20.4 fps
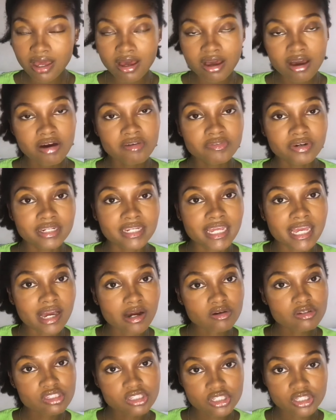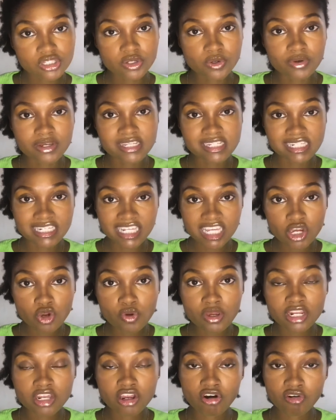For the LCO is liquid,
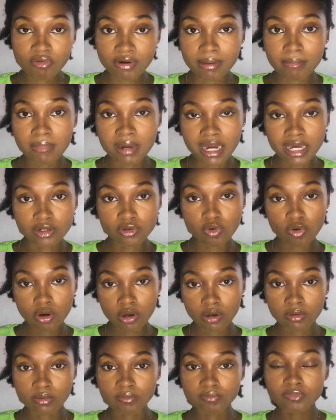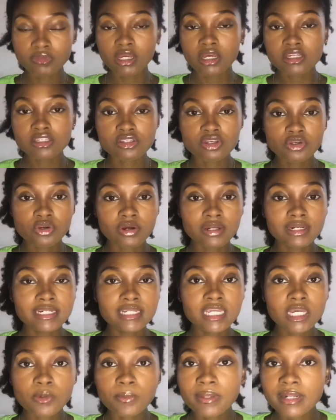cream, and oil. So your
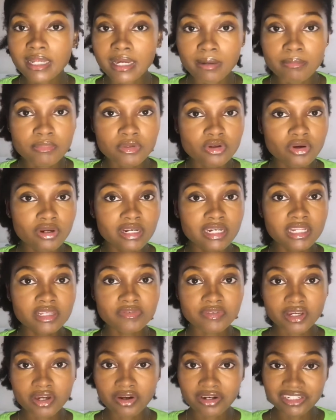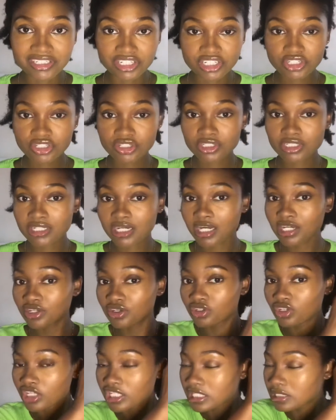liquid can be your leave-in conditioner. You
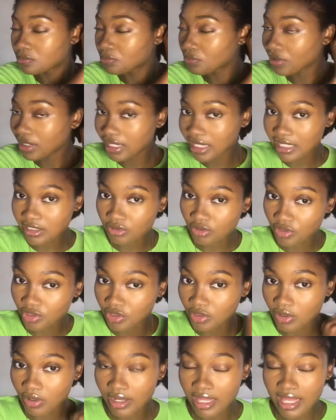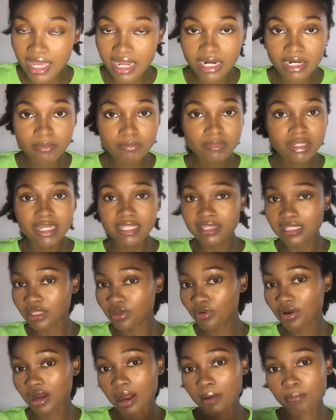just spray that on your hair, then you
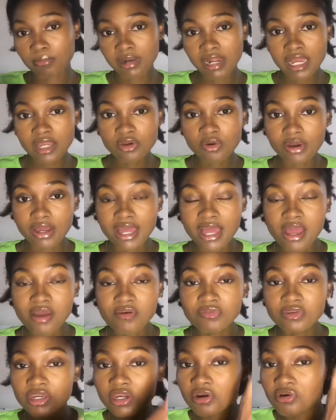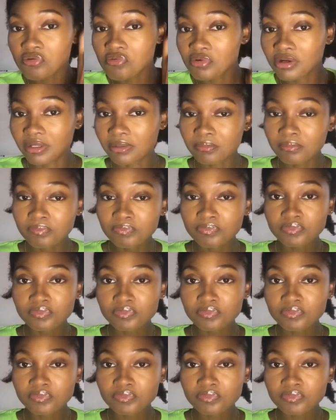apply your heavy cream.